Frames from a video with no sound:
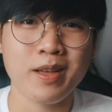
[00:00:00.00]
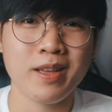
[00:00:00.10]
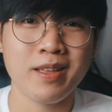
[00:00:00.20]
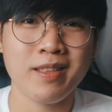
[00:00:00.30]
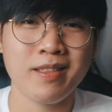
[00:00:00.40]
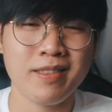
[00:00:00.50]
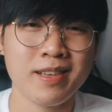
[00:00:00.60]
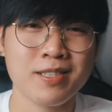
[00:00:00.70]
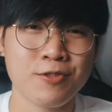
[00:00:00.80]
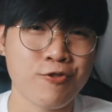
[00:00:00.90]
in
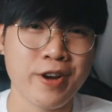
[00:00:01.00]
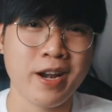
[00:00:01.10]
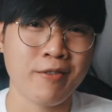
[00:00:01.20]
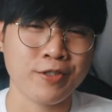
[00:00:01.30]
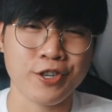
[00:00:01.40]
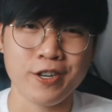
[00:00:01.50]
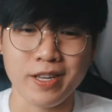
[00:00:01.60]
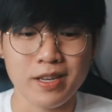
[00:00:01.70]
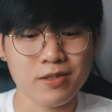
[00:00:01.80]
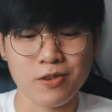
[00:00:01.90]
this creative
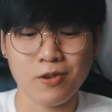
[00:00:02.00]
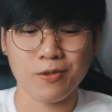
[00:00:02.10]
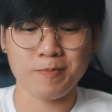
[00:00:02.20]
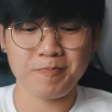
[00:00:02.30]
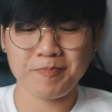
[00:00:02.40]
journey? So